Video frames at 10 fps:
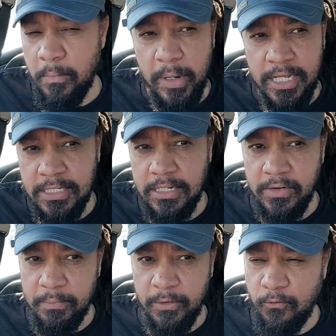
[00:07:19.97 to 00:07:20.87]

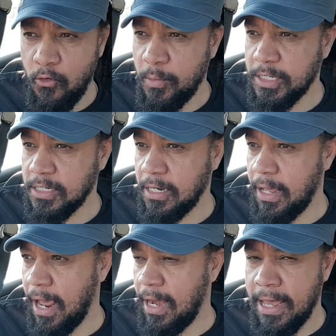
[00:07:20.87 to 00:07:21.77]
Blistering performance.
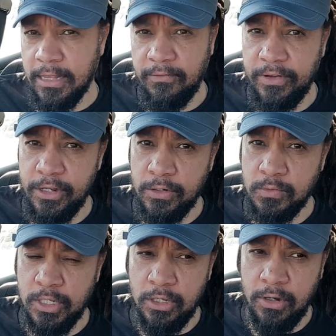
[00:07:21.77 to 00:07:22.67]
And I like the
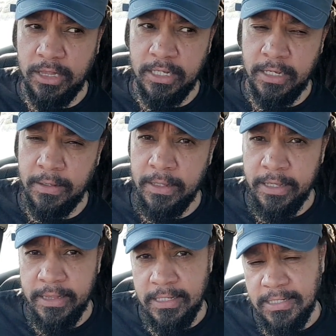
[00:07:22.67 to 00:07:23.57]
videos where you got the,
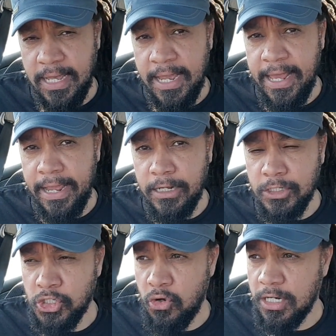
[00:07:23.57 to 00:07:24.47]
the side
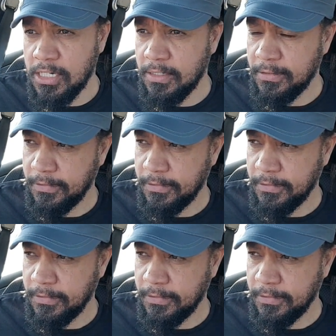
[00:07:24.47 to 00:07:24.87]
angle shot